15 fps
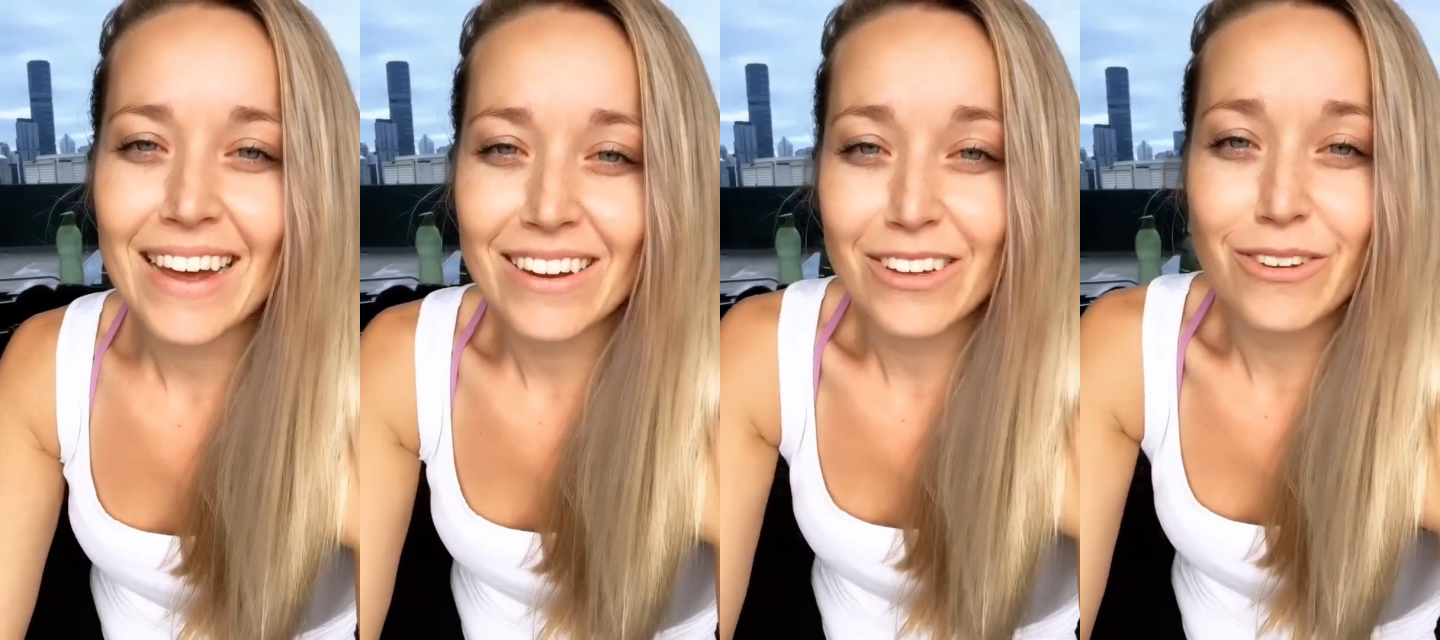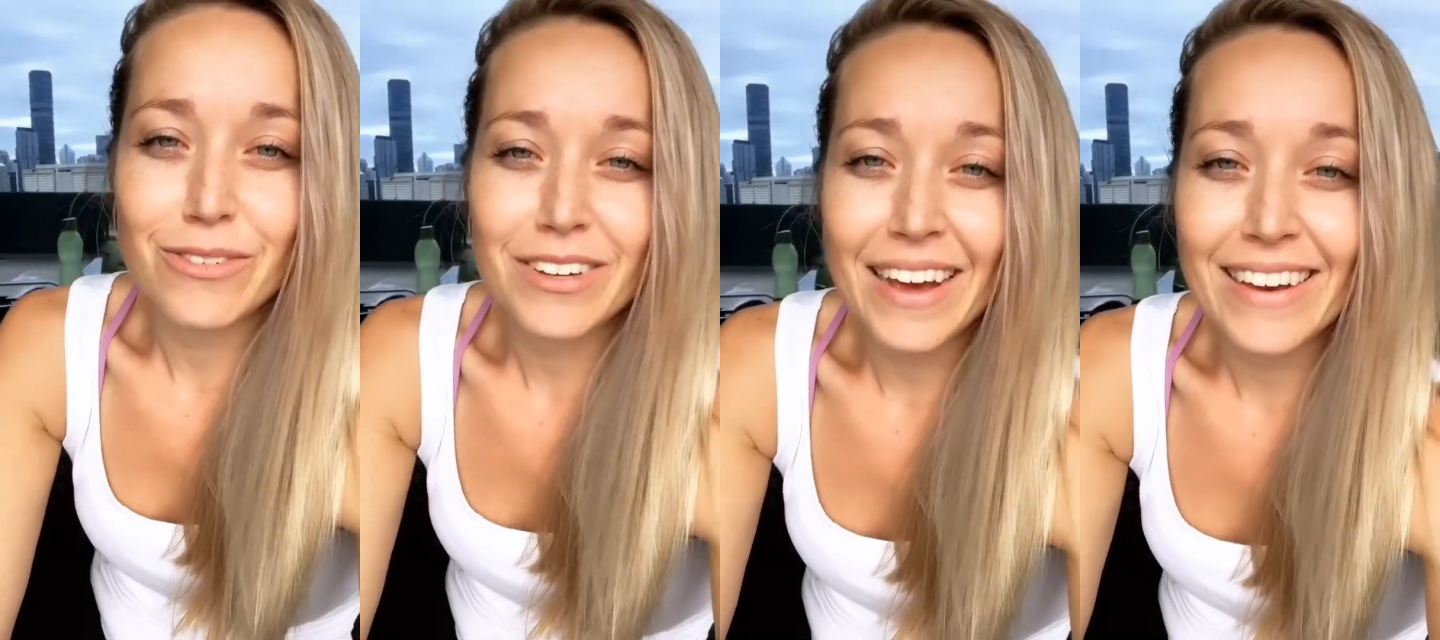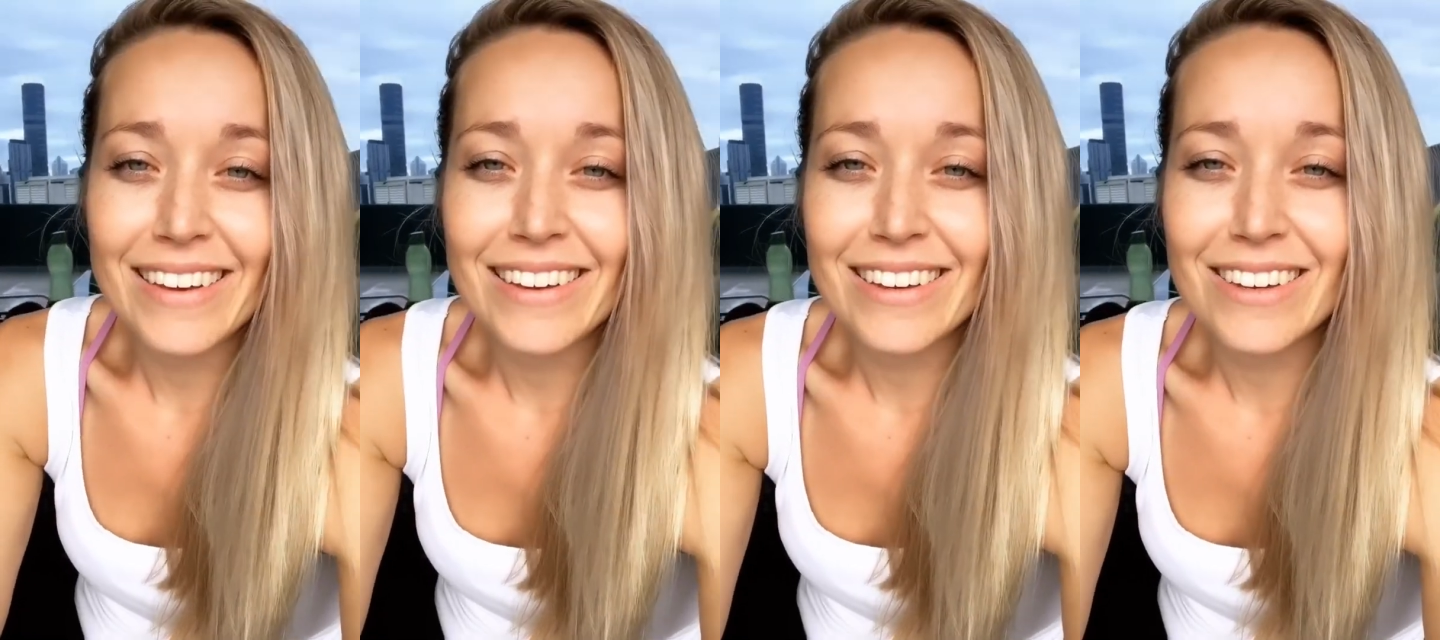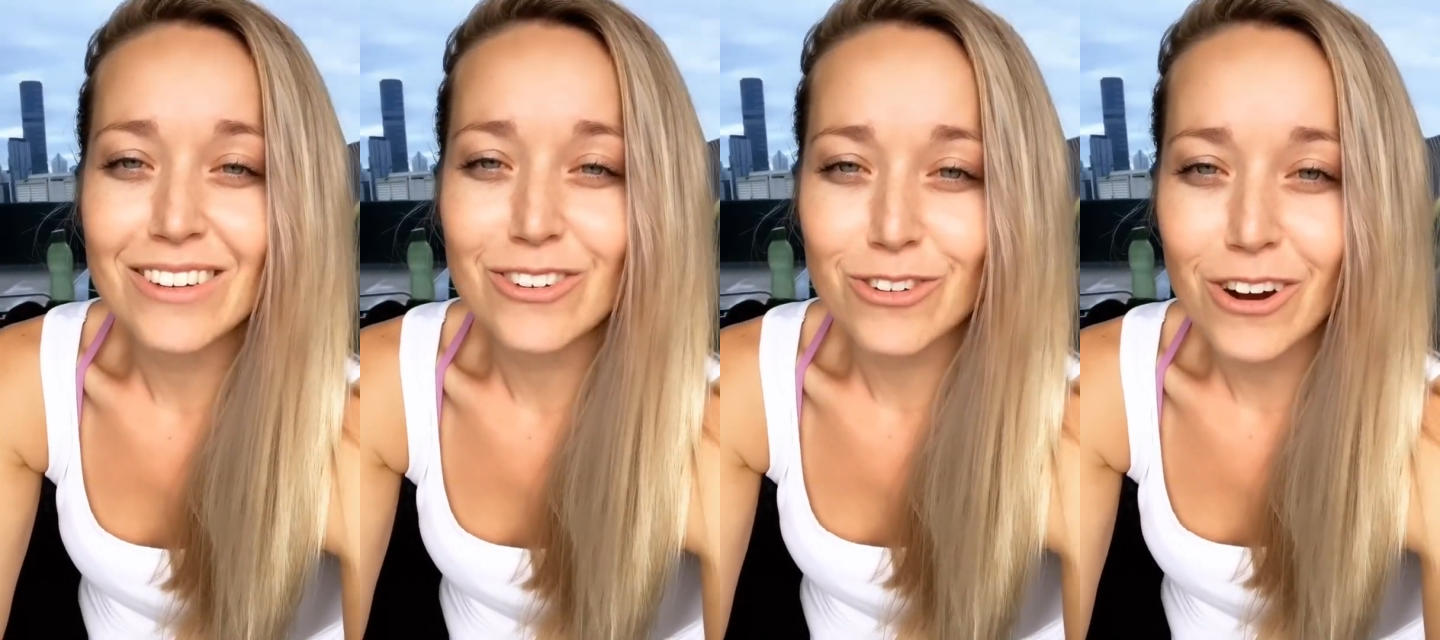and you've taken
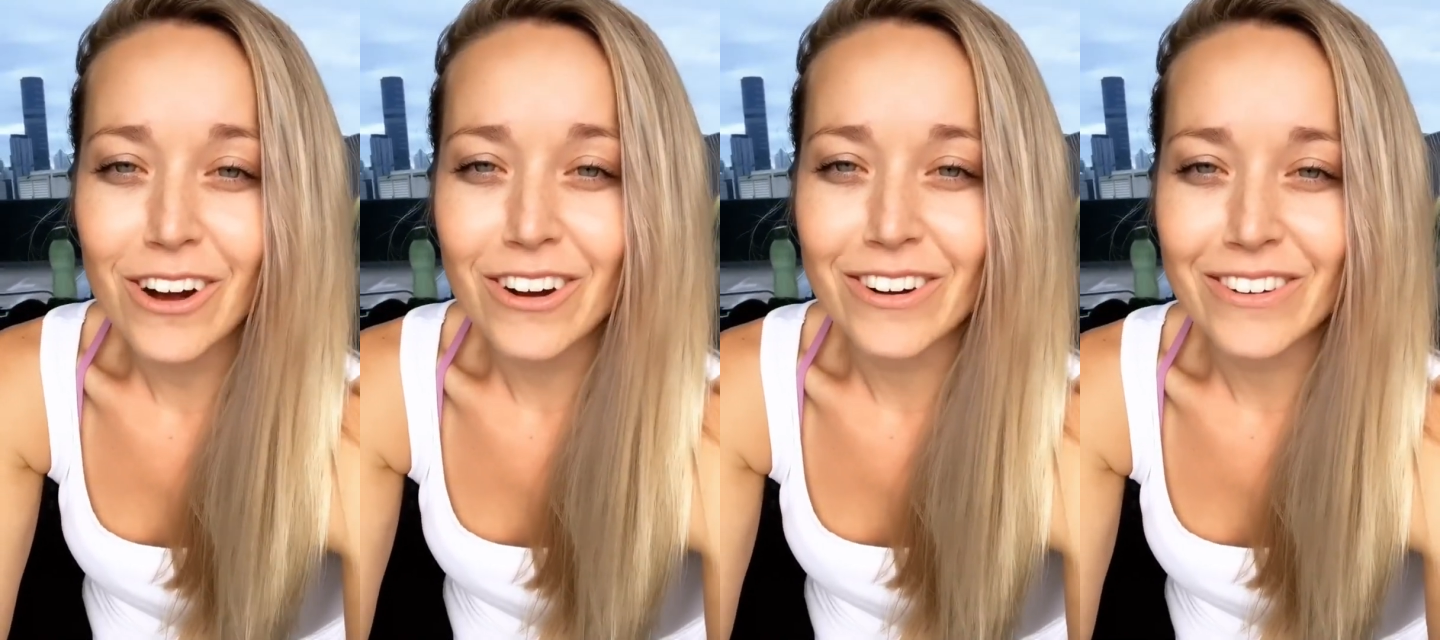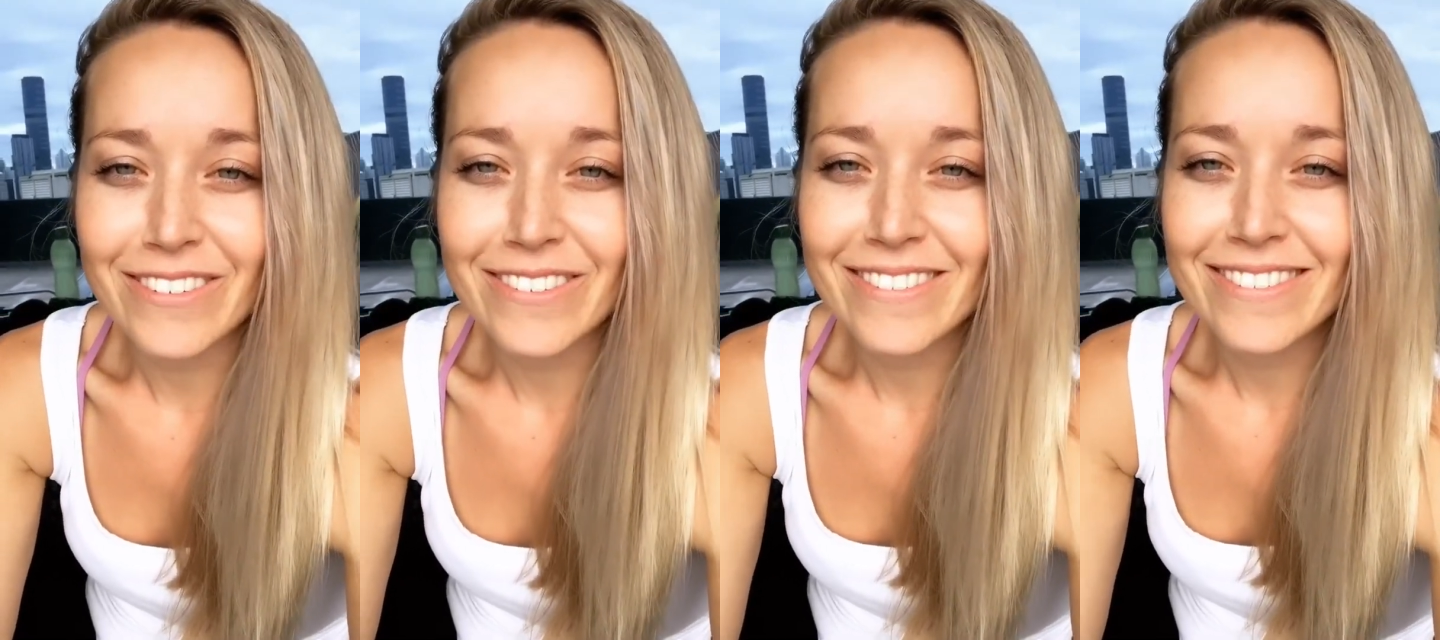control.